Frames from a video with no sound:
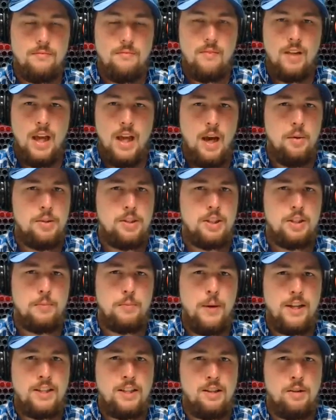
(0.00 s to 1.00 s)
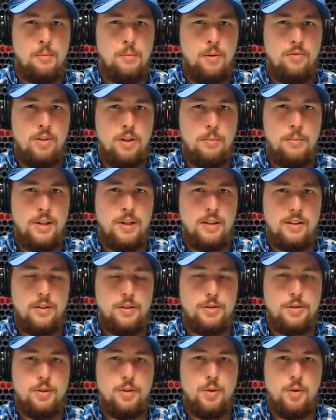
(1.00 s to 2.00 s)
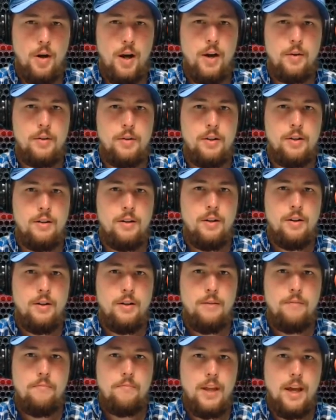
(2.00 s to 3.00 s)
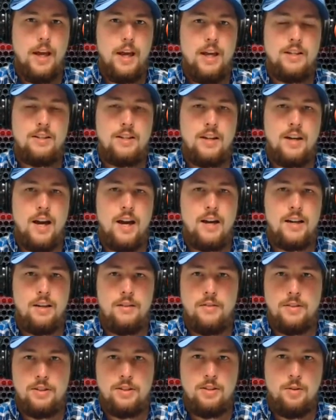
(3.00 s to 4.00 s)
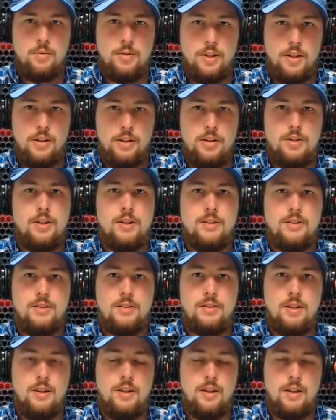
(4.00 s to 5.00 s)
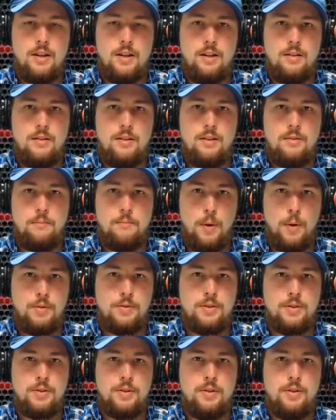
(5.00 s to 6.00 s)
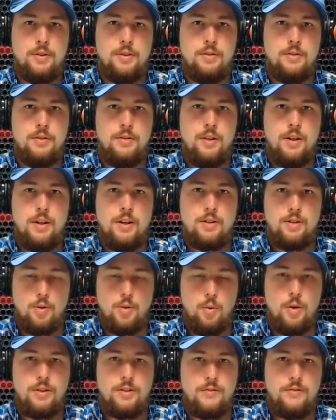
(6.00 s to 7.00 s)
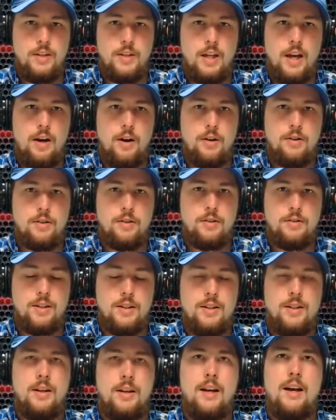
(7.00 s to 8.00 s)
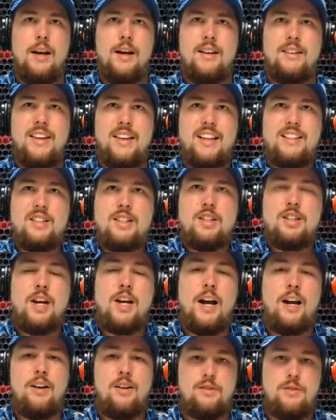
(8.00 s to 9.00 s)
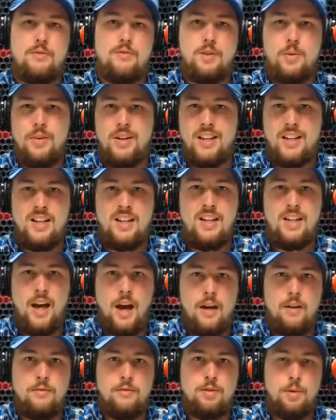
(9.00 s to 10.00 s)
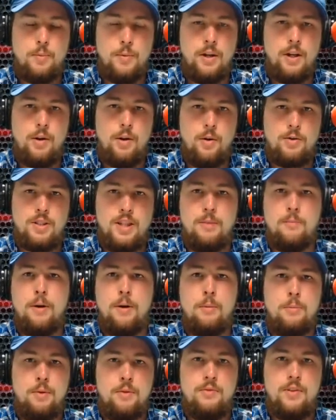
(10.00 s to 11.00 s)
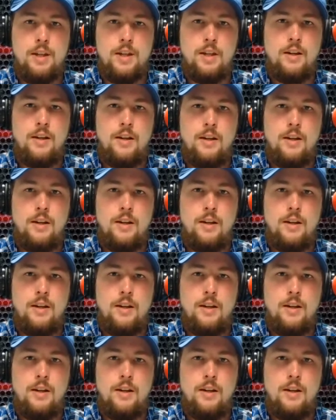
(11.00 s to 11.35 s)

I was expecting the movie to be a little too crowded and to not give its due diligence to the personal stories of the characters. And that's the challenge of doing any kind of superhero team up movie.